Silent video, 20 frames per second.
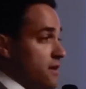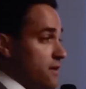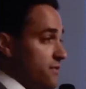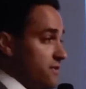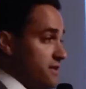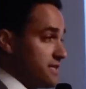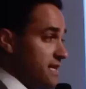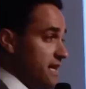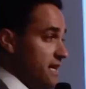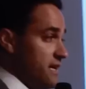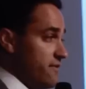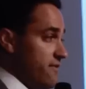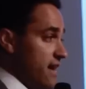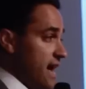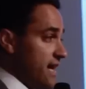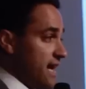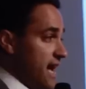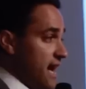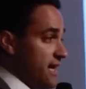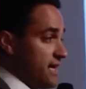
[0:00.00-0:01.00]
The state of
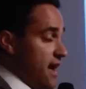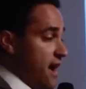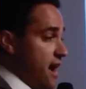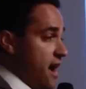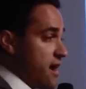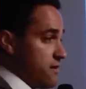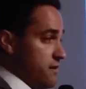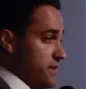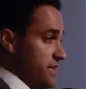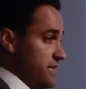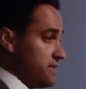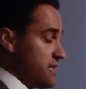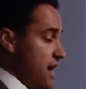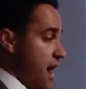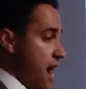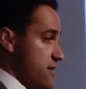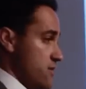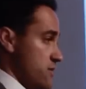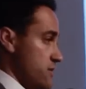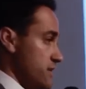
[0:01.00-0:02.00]
Nevada had to hire an
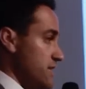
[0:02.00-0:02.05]
entire